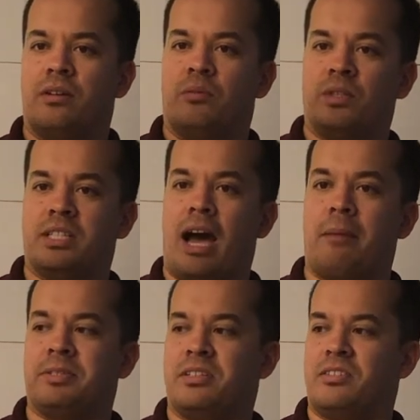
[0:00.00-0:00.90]
What's the
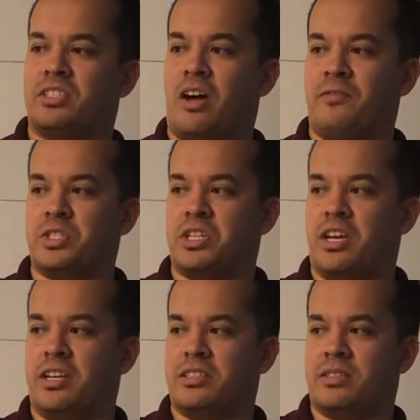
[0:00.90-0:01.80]
opposite of
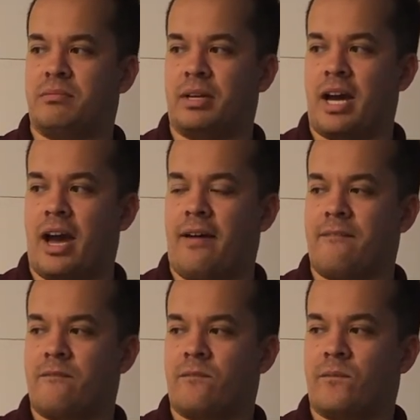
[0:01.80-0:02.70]
selfishness? Selfish. Makai.
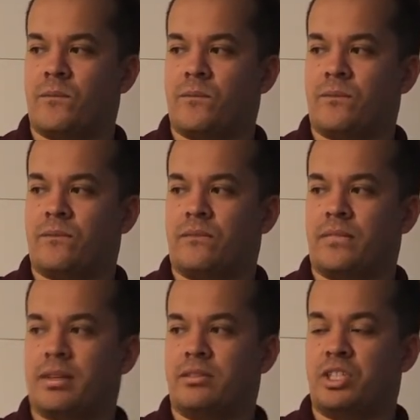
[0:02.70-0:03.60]
Generosity.
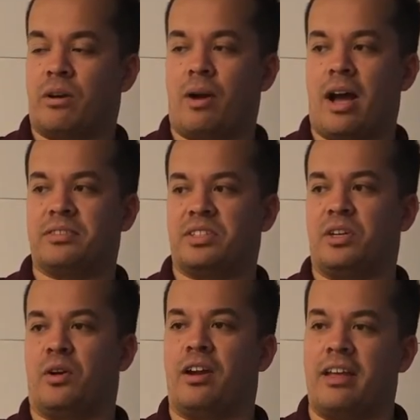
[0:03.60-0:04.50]
Generosity
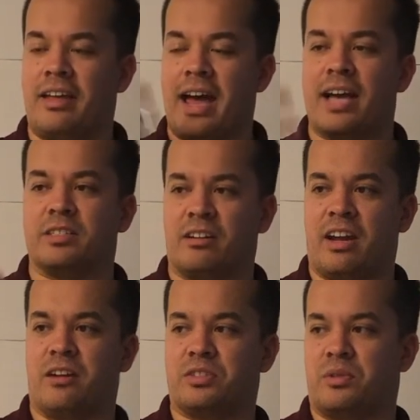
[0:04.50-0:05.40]
or an a
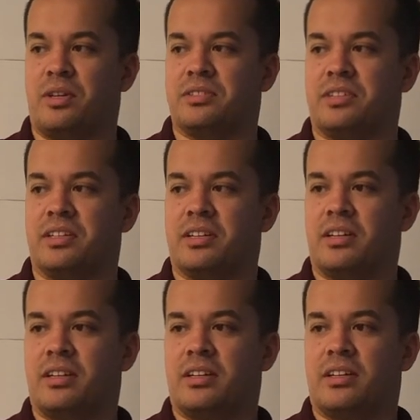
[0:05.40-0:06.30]
characteristic.
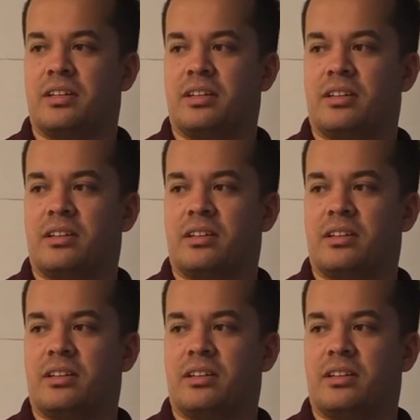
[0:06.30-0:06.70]
Selflessness.